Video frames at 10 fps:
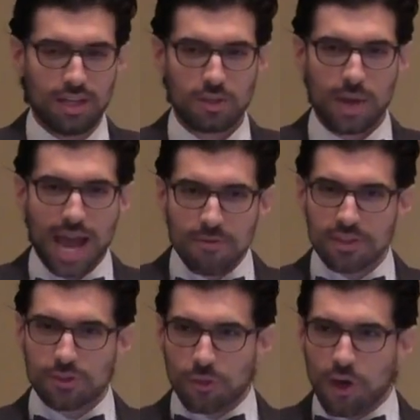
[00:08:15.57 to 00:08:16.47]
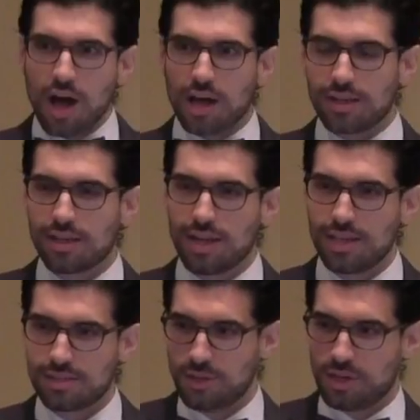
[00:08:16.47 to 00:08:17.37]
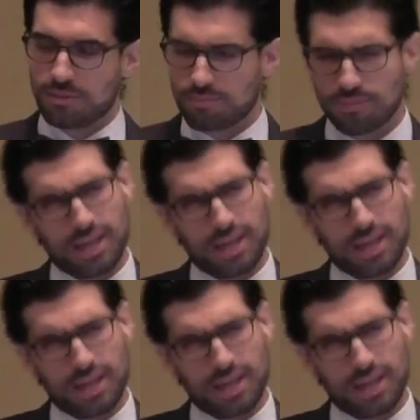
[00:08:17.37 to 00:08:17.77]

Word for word: So I have this thought as, you know,